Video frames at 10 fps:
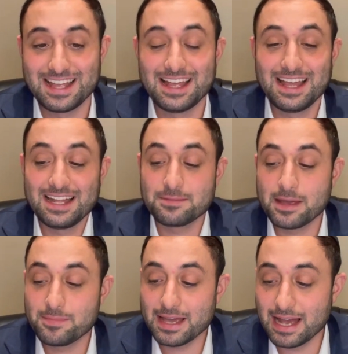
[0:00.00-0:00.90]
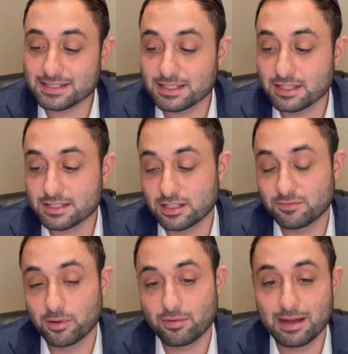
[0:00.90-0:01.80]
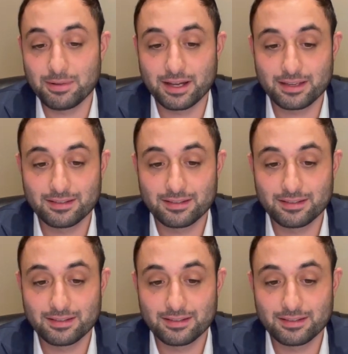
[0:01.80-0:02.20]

And you may be asking yourself, but Rabbi,